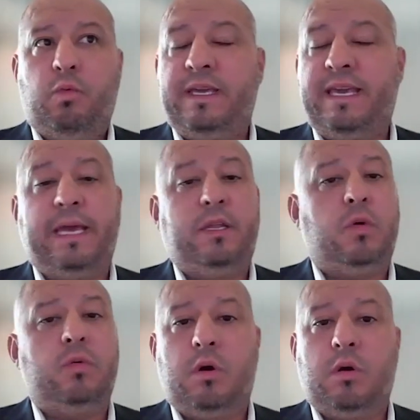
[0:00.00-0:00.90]
we can no
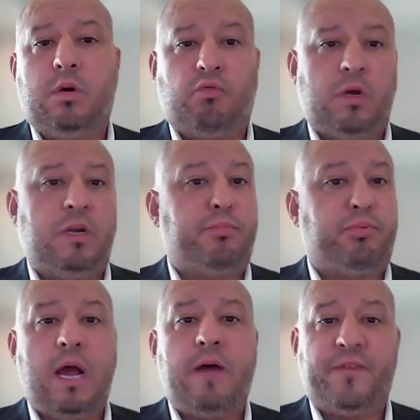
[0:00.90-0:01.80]
longer run a
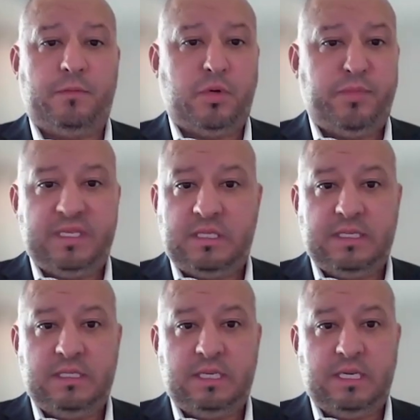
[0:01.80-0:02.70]
profitable
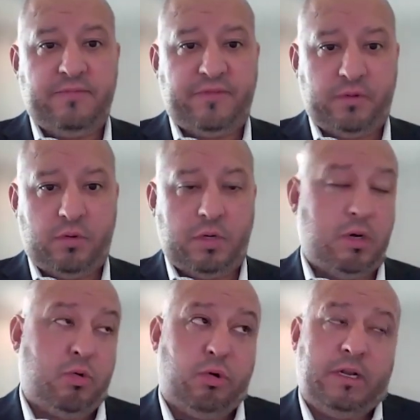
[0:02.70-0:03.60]
business in Florida
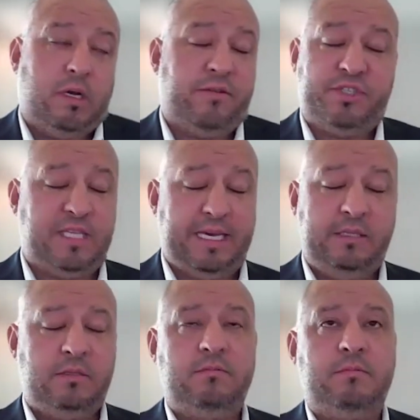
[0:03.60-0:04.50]
or in other
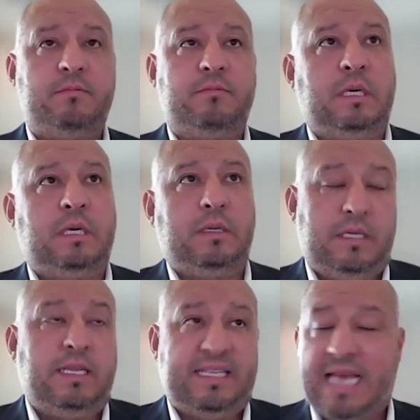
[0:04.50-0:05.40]
states. Uh,
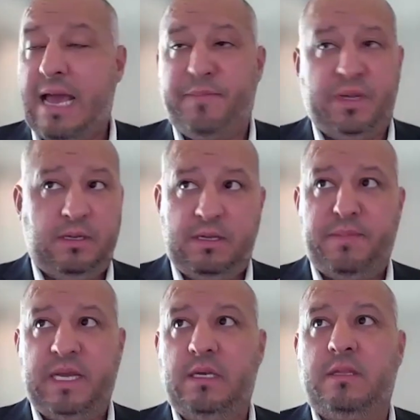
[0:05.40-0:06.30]
it has happened in, in
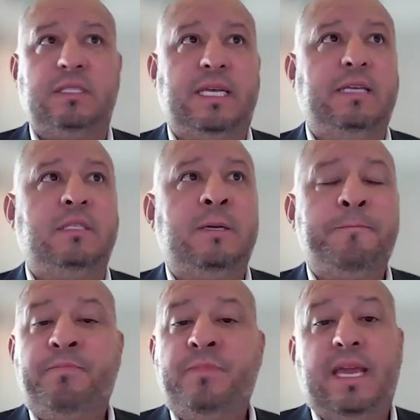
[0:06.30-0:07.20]
many other states.
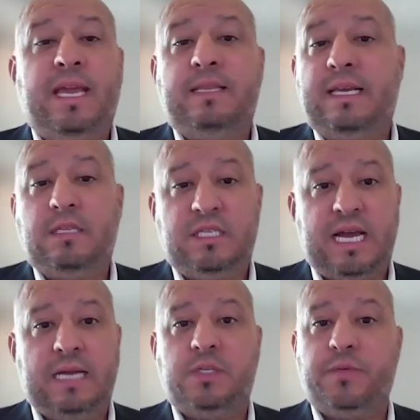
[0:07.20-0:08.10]
And they
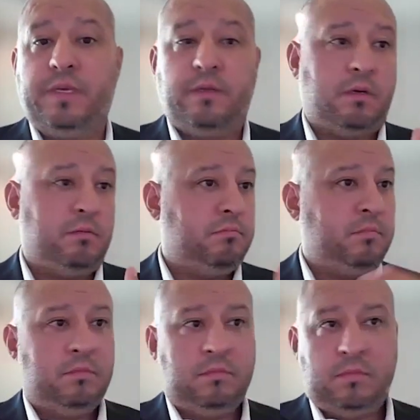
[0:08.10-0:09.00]
decide to either
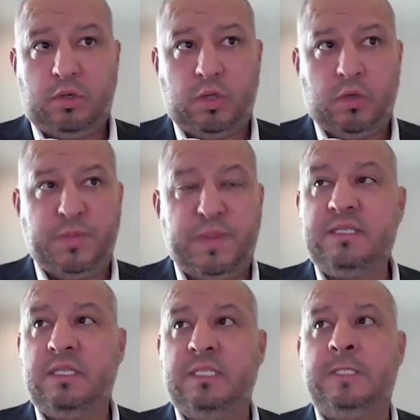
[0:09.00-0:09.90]
close
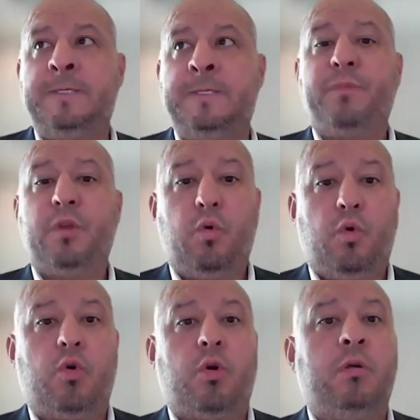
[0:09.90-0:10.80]
business
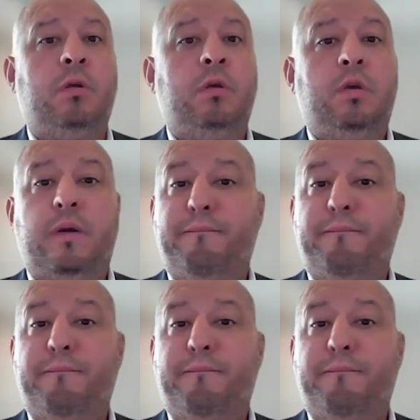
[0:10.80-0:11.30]
or mm-hmm.